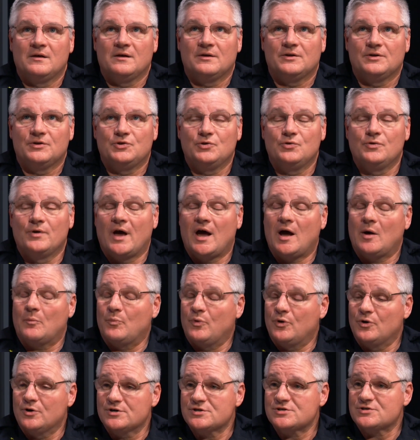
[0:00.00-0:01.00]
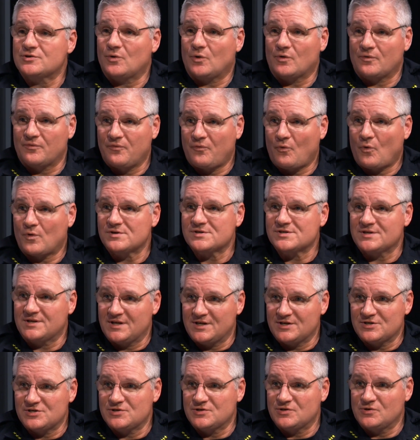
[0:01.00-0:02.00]
do not push or force an
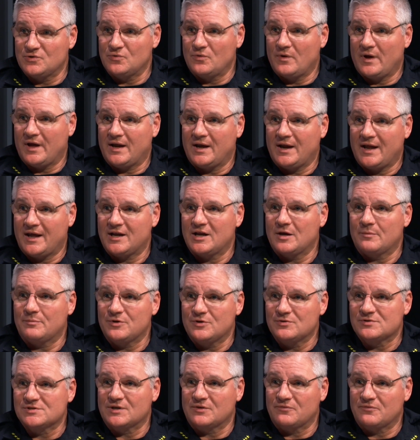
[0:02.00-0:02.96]
issue and end up using